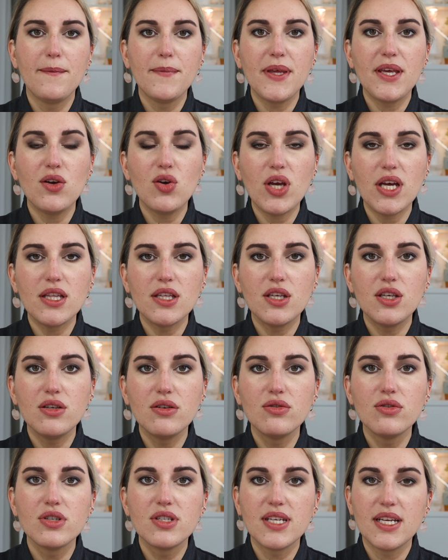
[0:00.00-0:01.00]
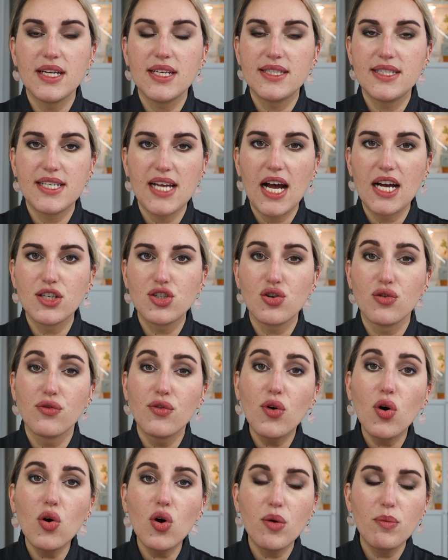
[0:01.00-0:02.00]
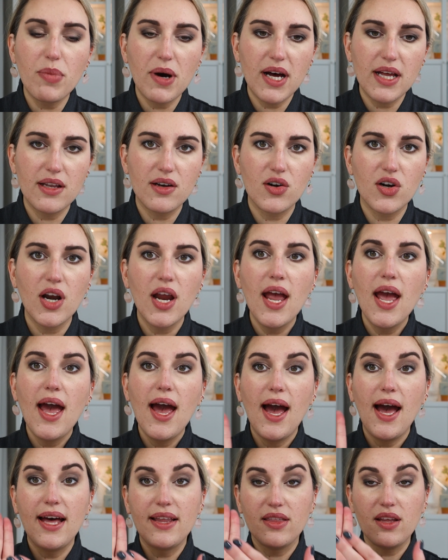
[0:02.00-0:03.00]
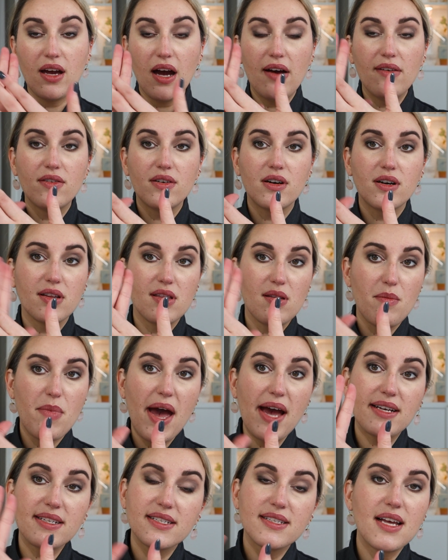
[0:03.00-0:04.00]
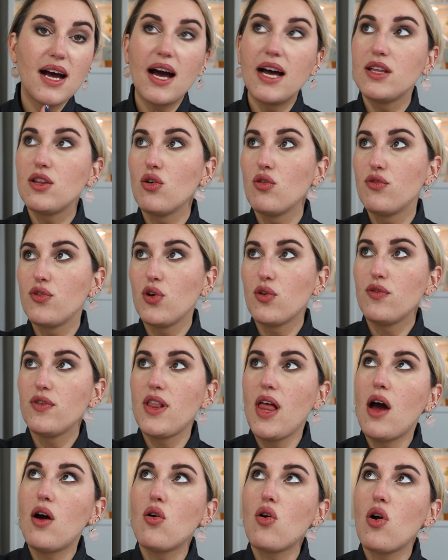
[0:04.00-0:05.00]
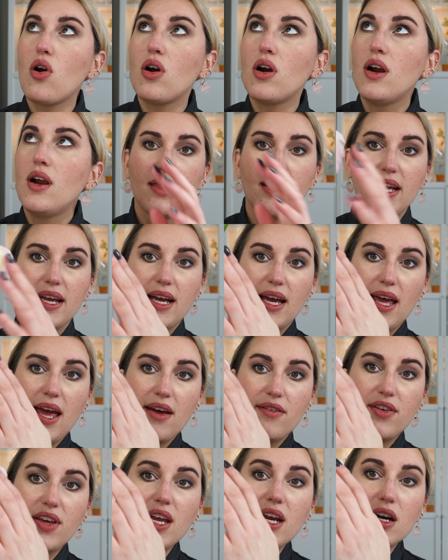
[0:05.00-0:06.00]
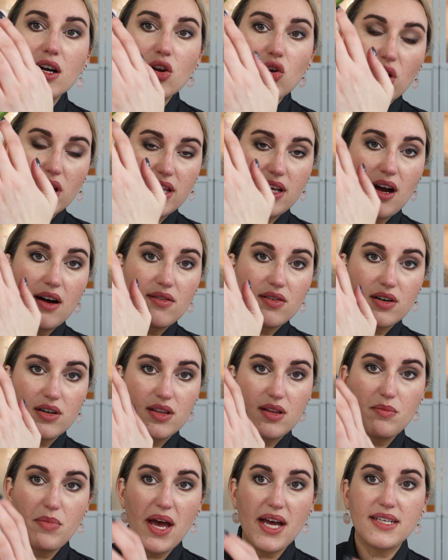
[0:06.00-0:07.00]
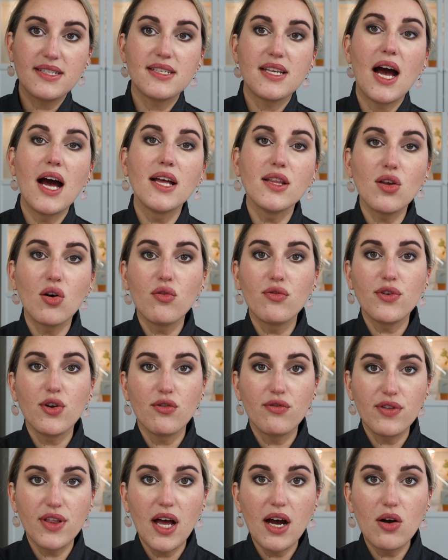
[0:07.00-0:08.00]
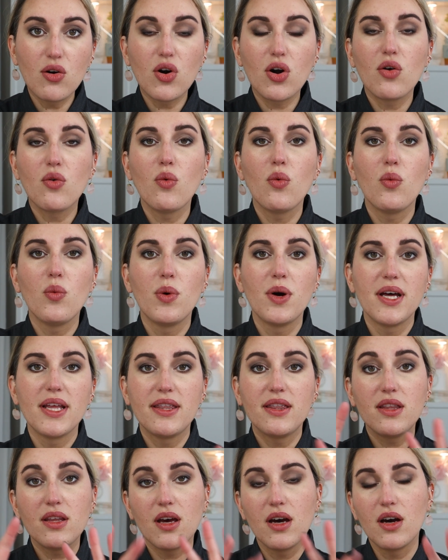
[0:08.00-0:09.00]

you can use a touch of cocoa butter and cover the back side of your flower. Like I have here, you can cover the back side of your flower with